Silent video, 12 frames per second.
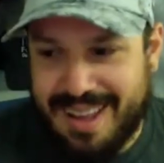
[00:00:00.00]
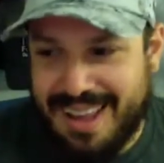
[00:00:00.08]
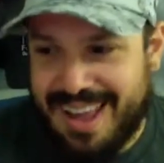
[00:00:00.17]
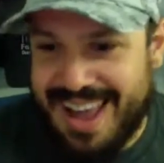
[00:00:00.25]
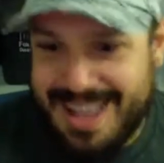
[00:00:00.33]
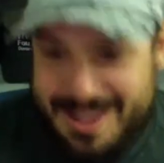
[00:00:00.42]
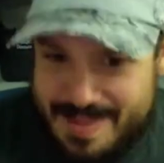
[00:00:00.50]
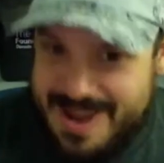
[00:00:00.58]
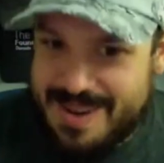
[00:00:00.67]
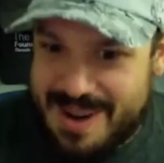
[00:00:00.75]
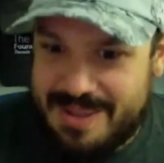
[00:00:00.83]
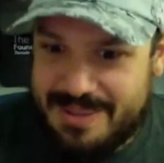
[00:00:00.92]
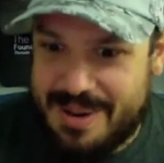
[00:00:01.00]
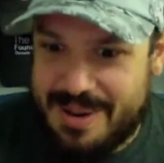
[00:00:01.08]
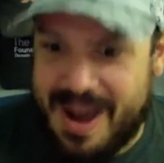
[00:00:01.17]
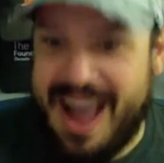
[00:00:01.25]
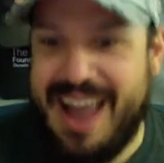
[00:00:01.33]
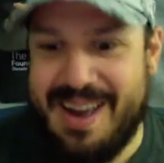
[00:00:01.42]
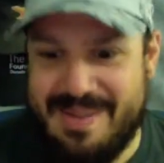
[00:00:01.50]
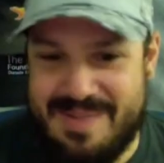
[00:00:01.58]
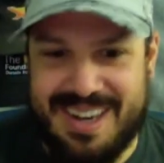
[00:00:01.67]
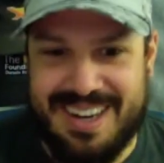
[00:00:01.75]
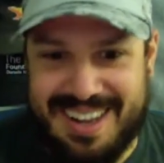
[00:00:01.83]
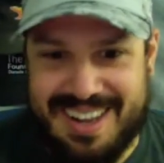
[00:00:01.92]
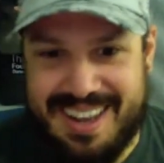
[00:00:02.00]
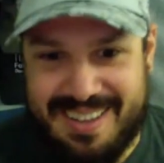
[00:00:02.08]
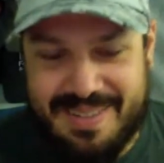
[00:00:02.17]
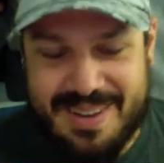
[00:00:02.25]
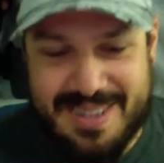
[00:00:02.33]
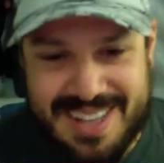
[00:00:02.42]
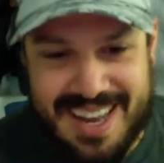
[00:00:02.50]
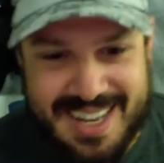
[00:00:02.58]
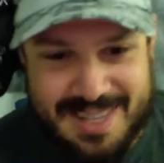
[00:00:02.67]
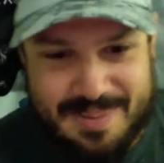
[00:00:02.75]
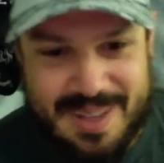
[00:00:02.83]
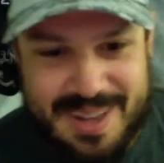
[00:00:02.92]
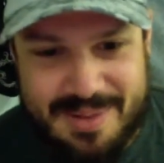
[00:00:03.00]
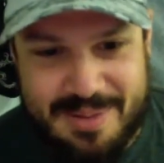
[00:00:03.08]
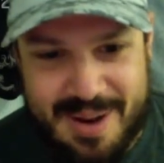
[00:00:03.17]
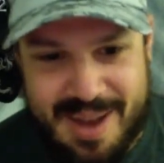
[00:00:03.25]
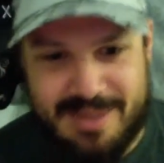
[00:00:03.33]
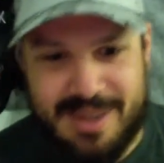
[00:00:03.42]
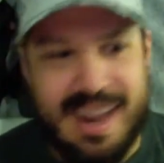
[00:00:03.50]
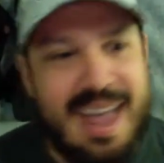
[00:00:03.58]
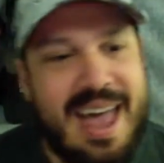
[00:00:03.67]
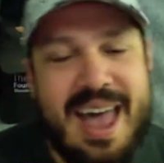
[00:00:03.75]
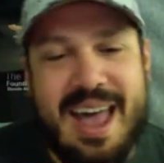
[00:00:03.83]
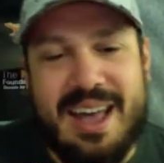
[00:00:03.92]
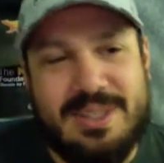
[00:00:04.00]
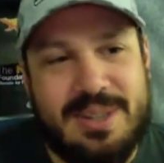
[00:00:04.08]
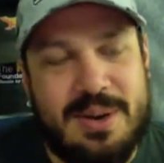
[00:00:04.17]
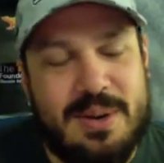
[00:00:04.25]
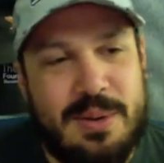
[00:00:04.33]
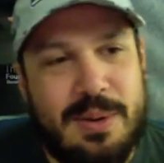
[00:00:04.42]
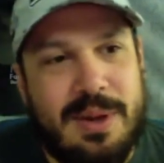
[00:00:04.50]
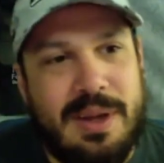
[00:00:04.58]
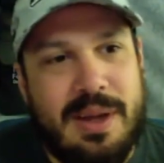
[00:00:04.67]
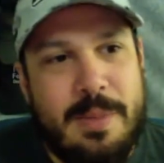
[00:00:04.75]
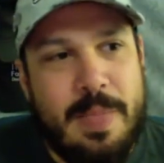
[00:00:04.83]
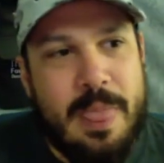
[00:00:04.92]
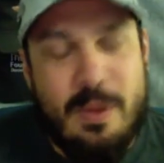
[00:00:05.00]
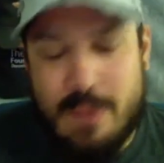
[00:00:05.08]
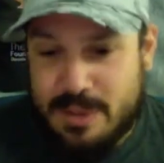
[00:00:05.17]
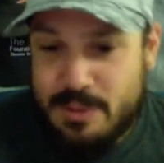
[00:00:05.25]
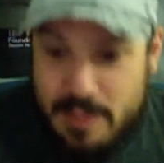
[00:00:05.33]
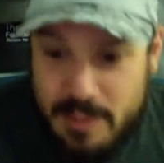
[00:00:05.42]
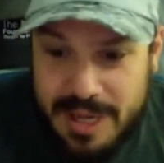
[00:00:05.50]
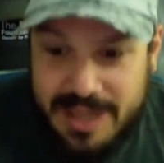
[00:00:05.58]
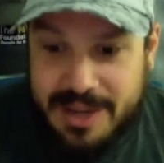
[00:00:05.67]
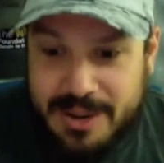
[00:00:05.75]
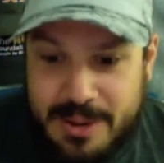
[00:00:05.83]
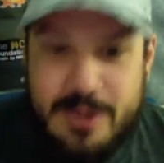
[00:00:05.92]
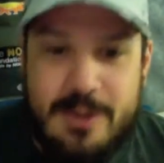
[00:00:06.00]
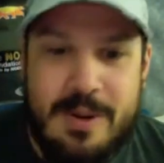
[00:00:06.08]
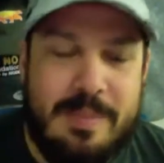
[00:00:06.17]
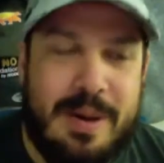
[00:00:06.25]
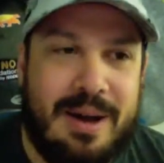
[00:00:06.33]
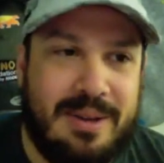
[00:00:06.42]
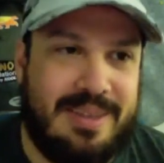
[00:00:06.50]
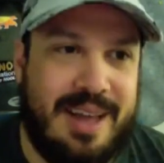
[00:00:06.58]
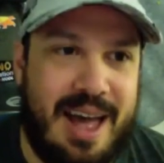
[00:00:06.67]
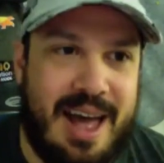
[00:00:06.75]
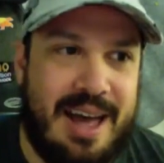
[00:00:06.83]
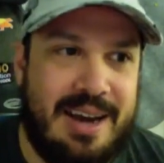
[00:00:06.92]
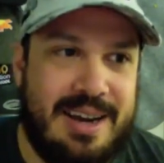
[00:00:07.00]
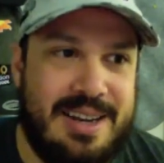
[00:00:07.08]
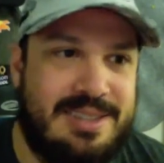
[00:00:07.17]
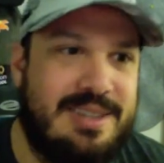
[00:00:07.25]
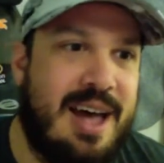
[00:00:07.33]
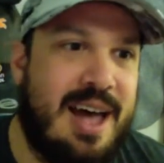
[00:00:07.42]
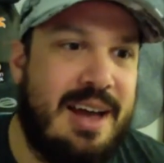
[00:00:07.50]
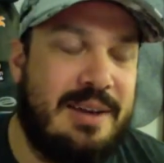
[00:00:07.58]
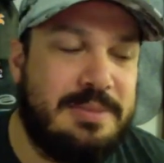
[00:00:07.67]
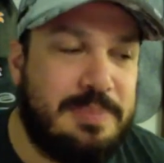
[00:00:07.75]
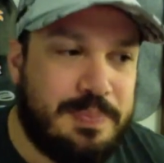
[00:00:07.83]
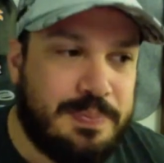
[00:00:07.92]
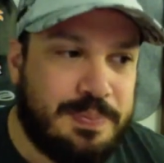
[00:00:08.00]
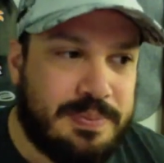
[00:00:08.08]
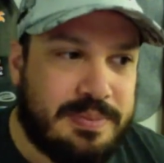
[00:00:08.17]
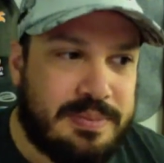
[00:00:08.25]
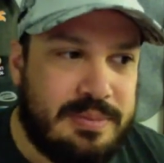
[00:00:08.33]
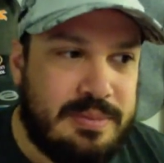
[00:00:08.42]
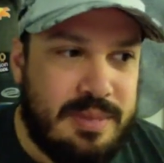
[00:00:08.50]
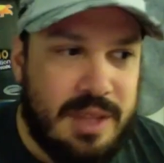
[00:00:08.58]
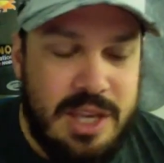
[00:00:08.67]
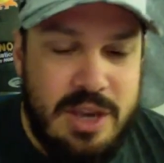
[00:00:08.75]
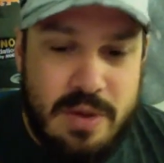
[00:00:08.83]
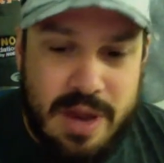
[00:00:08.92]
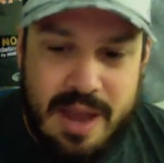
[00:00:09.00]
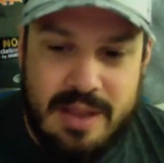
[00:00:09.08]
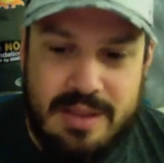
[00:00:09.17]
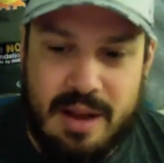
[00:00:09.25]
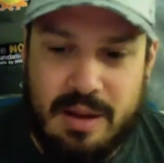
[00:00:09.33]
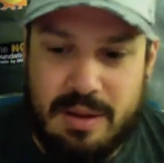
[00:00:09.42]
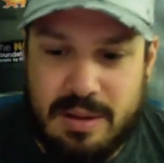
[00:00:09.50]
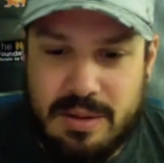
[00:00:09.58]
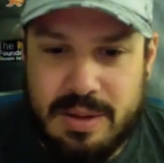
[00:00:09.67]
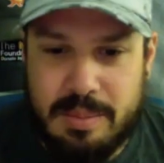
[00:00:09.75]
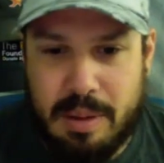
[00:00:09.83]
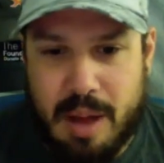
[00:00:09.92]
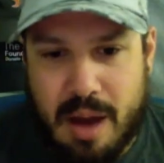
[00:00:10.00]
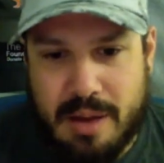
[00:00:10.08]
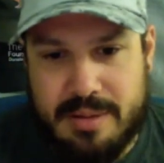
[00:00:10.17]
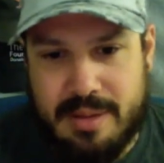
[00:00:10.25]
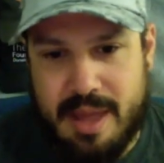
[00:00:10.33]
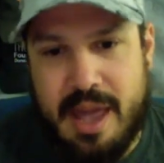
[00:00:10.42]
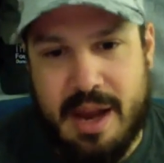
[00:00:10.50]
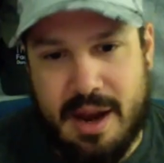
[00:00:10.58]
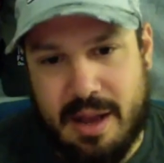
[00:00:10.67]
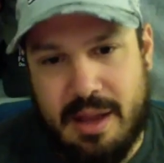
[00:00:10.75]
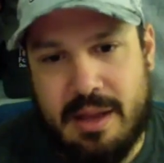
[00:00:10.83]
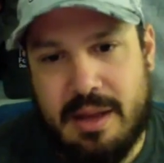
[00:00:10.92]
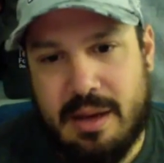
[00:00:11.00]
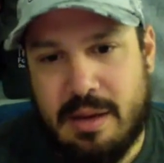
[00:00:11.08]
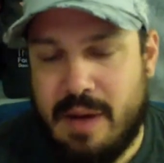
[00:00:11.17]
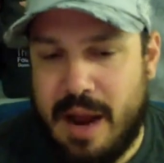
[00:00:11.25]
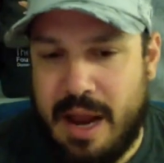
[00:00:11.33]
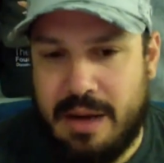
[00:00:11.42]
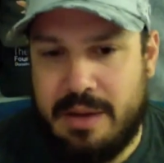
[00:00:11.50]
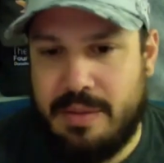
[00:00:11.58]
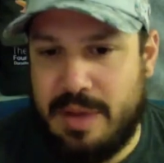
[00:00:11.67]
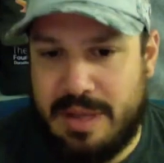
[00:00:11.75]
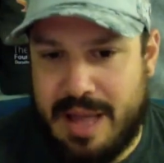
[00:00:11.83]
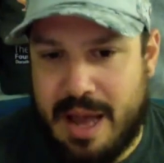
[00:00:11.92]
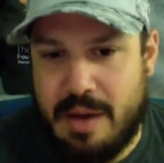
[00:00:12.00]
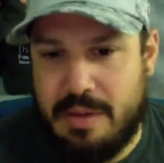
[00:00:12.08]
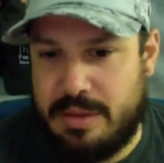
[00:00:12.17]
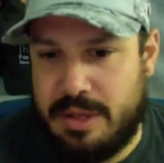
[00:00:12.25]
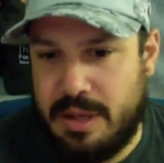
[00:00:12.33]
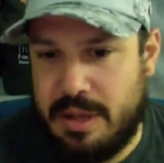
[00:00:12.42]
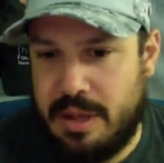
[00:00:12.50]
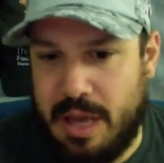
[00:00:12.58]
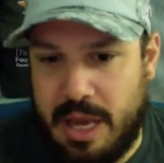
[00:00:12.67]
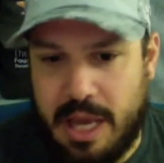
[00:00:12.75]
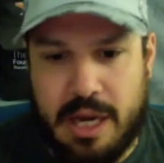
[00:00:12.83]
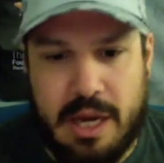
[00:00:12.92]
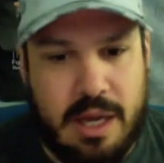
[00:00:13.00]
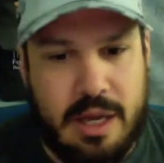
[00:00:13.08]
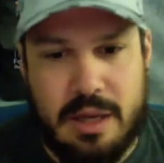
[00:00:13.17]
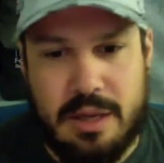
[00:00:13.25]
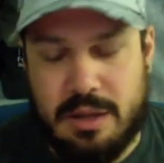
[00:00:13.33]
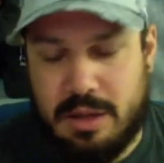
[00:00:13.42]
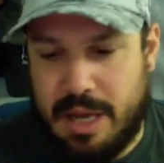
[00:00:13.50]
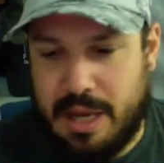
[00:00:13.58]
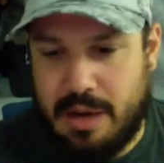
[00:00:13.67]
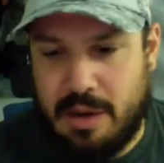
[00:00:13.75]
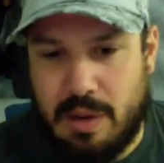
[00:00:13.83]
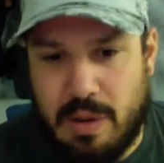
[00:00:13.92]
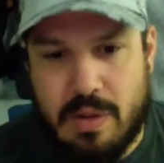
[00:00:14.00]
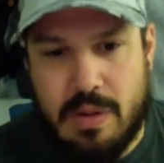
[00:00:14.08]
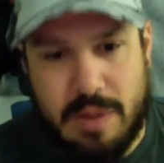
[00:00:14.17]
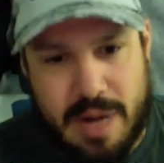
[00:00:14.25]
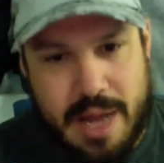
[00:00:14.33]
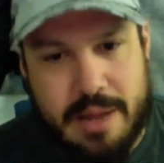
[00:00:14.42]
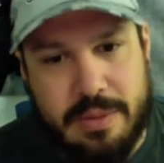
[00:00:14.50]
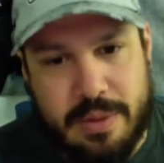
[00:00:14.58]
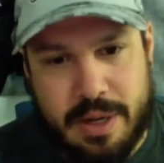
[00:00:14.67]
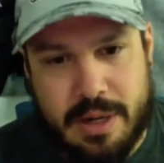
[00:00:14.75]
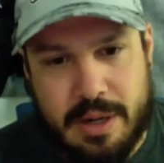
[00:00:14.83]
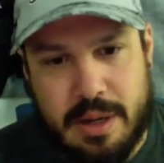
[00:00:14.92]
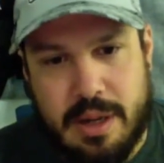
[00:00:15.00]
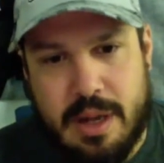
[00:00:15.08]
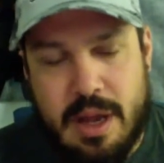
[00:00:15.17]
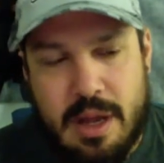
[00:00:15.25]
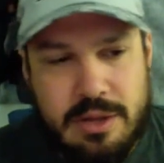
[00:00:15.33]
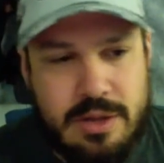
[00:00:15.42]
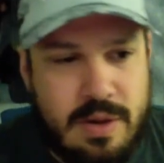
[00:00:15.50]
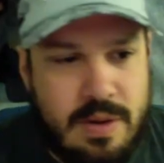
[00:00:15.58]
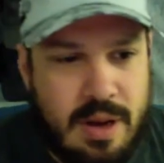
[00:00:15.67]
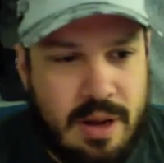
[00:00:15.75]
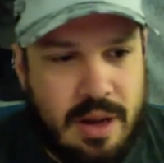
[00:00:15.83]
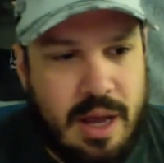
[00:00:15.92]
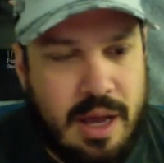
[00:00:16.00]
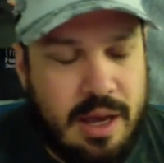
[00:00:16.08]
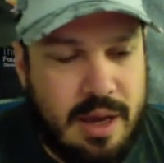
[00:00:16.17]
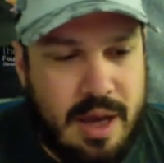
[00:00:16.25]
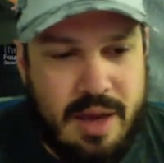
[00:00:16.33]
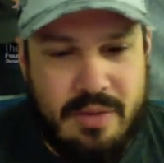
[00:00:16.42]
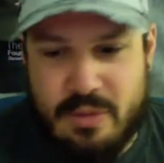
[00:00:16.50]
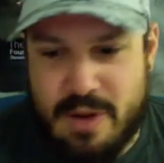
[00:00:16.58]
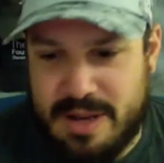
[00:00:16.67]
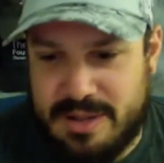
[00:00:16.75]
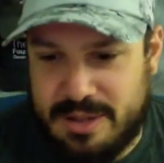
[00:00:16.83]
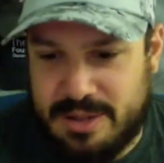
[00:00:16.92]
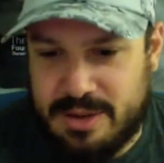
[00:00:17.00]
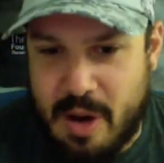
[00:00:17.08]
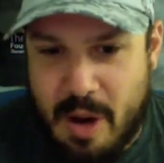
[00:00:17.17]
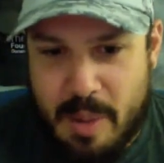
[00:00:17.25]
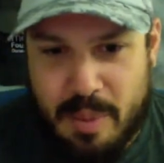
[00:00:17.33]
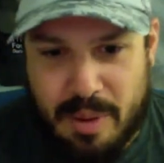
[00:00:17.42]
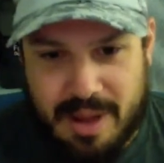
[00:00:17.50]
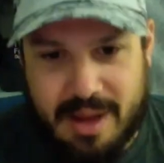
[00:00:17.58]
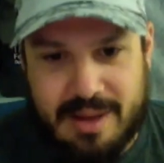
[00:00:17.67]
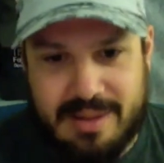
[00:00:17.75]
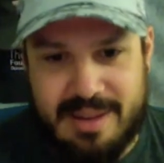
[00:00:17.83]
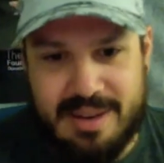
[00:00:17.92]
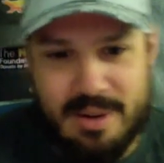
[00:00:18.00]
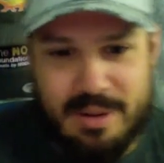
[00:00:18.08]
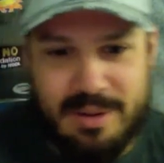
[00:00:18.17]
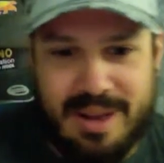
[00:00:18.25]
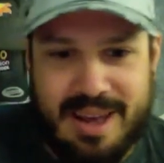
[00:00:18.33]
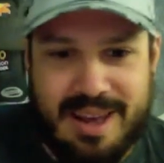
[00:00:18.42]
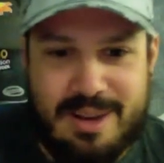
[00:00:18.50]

It's been around for a while. I mean, it feels like it's been there forever. So what's really cool about that is that you can download the block data, right, without any like local network. So unlike Francis Coppola, like you